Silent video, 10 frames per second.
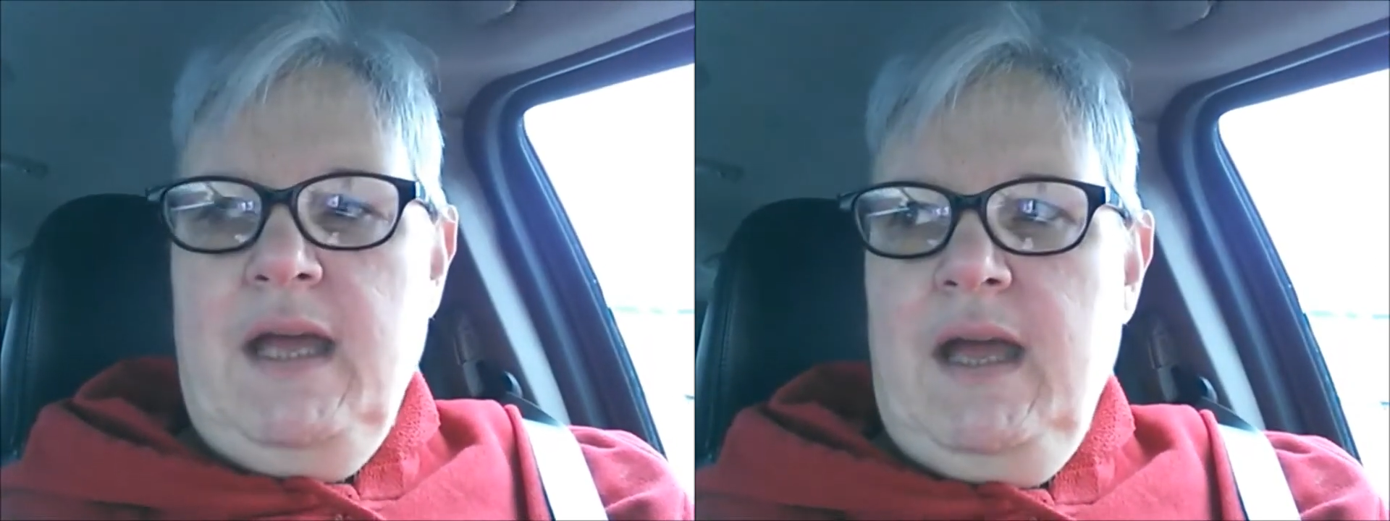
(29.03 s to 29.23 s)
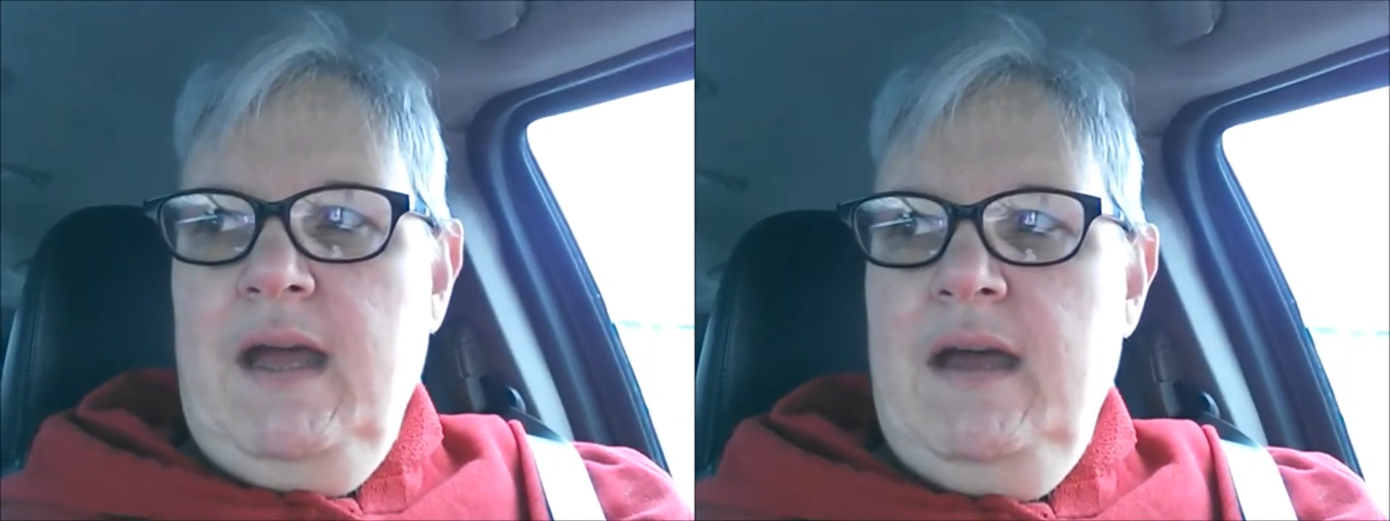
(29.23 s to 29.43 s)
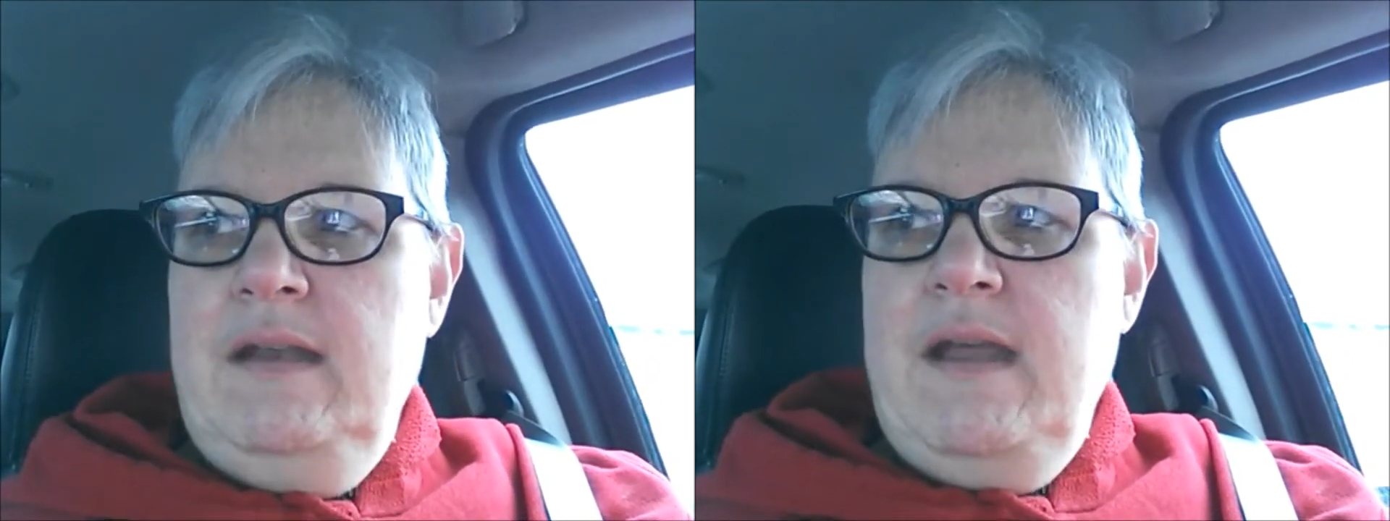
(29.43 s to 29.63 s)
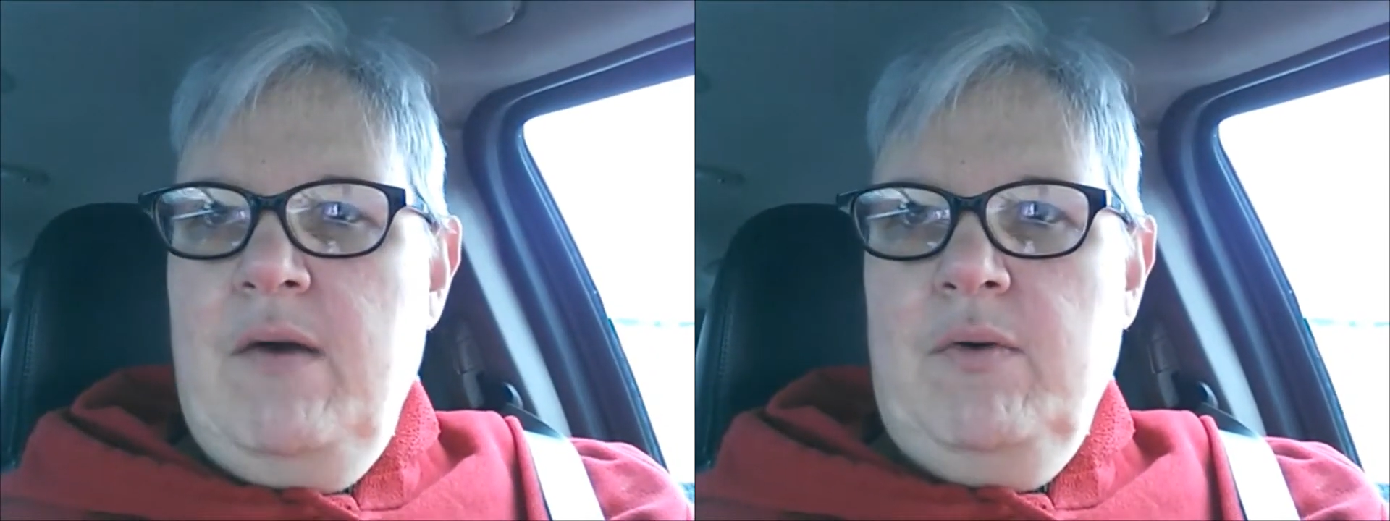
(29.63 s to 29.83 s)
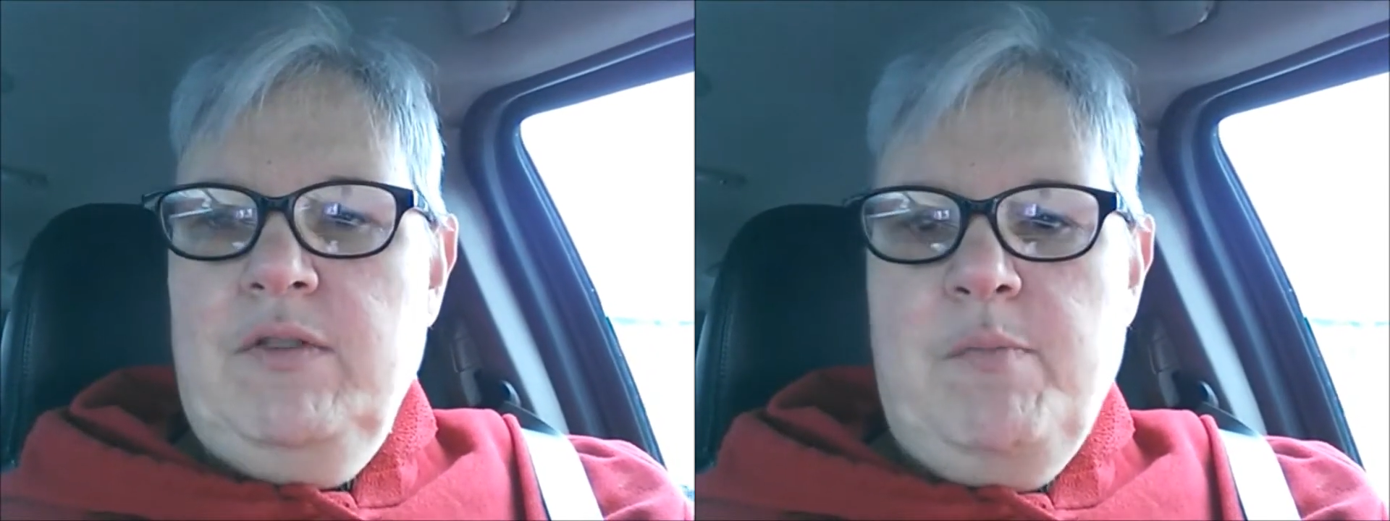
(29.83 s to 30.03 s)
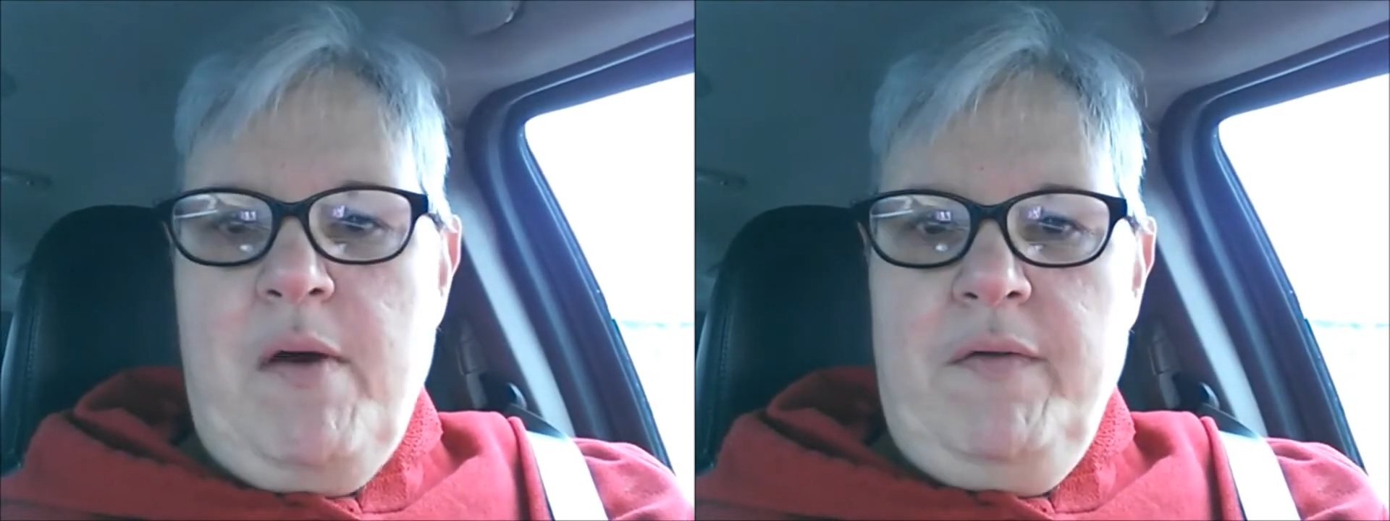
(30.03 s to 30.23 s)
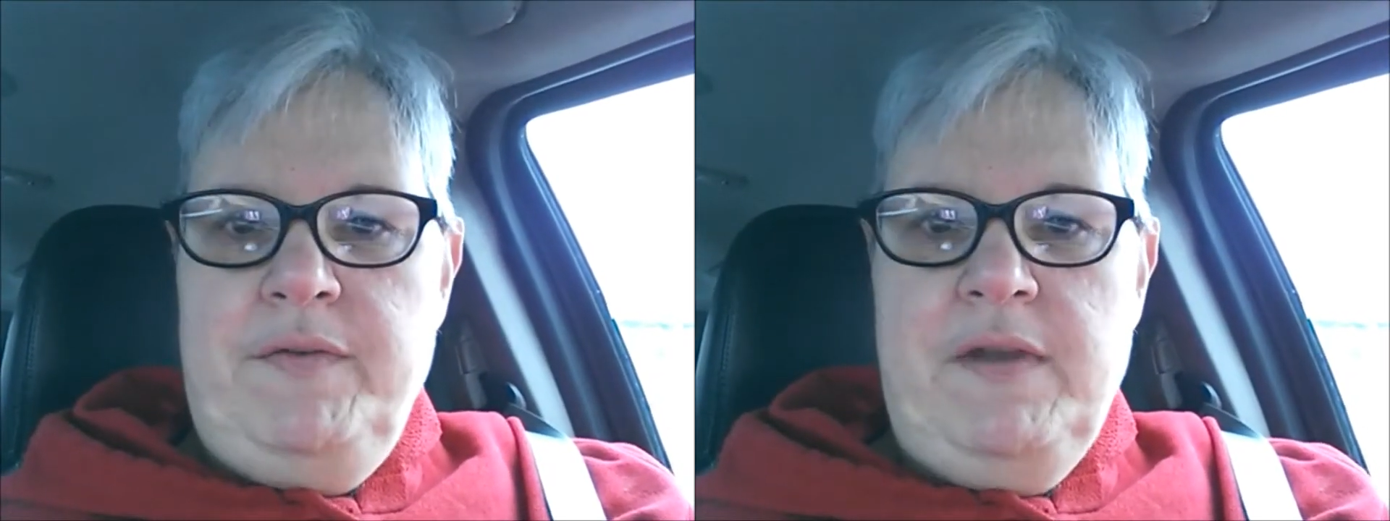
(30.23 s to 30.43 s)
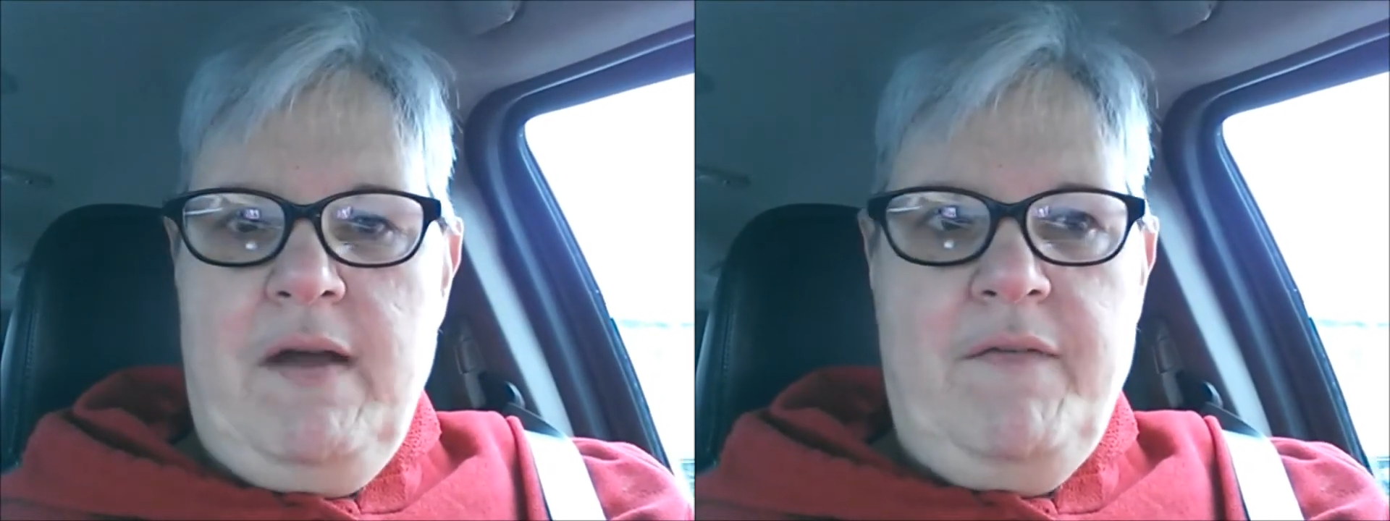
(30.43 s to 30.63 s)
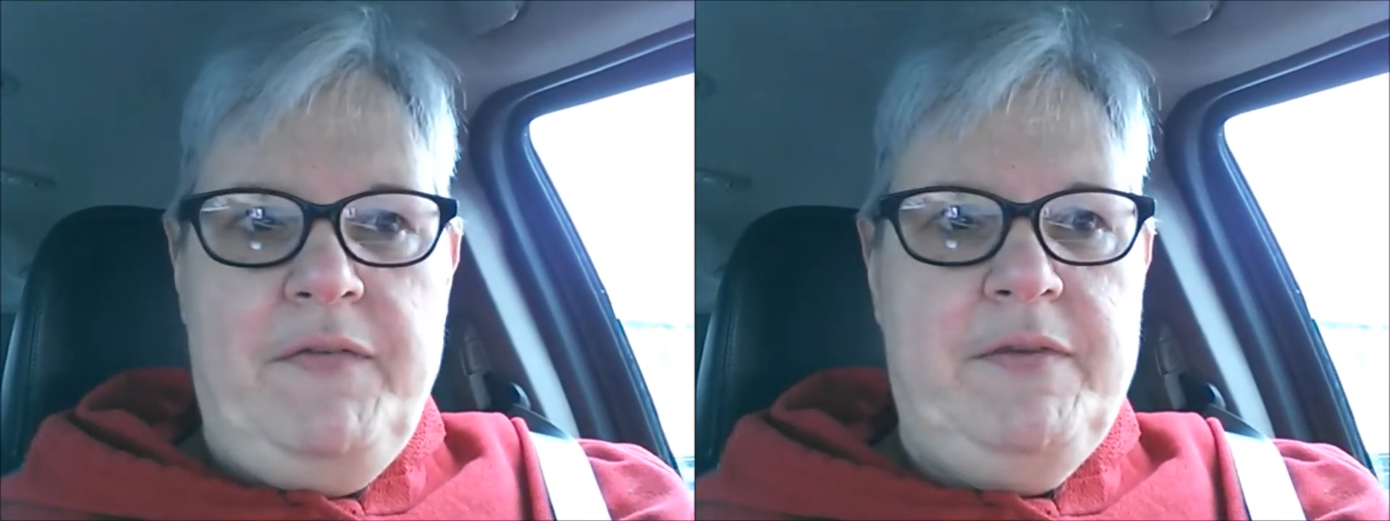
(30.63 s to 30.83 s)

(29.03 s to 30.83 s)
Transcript: and now we're at the post office,